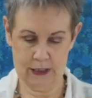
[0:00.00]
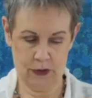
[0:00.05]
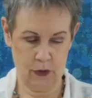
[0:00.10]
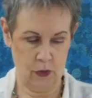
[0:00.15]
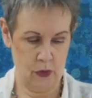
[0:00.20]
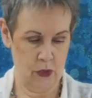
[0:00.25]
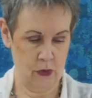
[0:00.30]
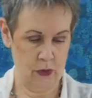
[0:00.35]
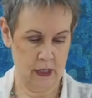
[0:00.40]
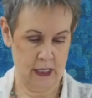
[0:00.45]
so
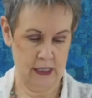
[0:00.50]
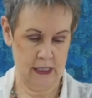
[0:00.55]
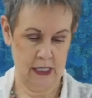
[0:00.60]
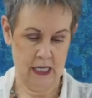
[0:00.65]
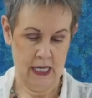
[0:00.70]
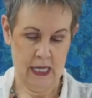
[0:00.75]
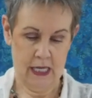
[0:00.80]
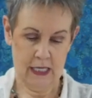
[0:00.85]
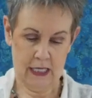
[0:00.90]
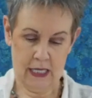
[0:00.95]
you can
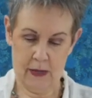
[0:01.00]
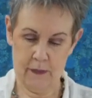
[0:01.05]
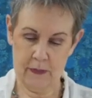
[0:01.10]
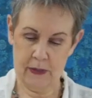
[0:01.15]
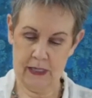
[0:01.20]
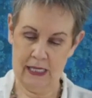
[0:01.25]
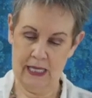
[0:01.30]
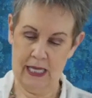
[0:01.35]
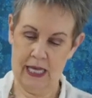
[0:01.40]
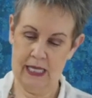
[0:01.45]
keep
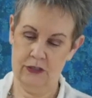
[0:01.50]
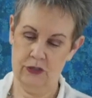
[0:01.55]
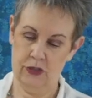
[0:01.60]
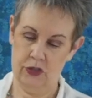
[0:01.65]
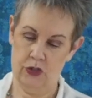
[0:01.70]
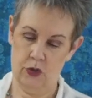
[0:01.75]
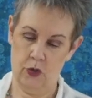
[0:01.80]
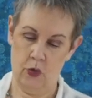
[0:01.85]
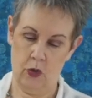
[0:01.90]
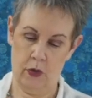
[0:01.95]
it
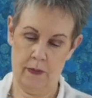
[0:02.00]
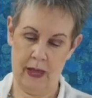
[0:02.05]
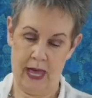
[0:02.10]
against your